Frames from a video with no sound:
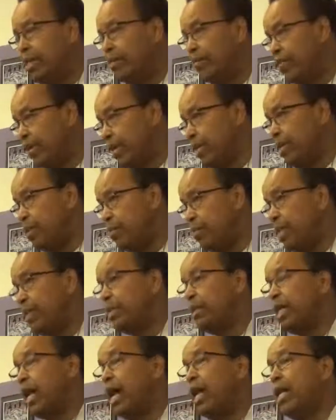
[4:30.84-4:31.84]

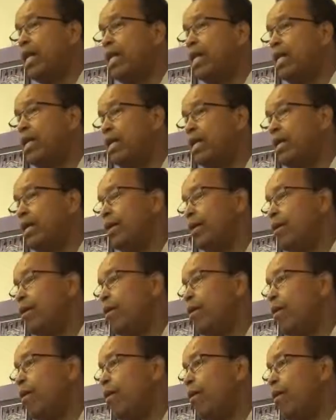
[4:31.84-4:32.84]
fundamentally,
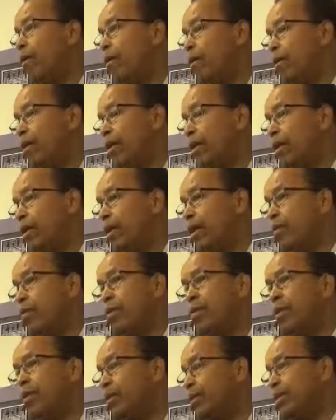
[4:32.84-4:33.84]
or they
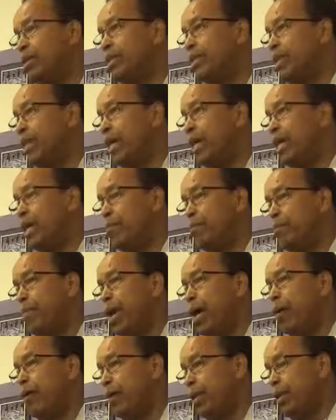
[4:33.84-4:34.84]
will not stay in
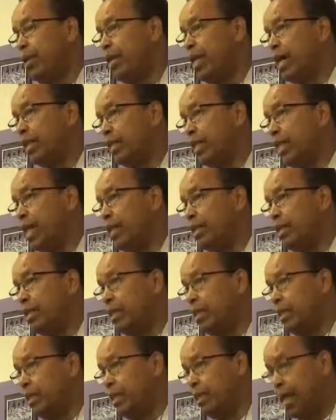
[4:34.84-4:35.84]
power in that
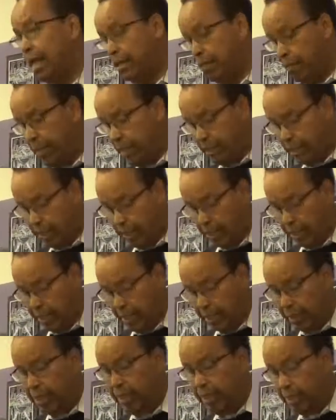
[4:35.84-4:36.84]
country. That much is
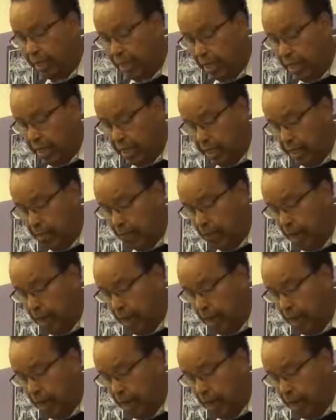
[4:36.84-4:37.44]
at least clear in my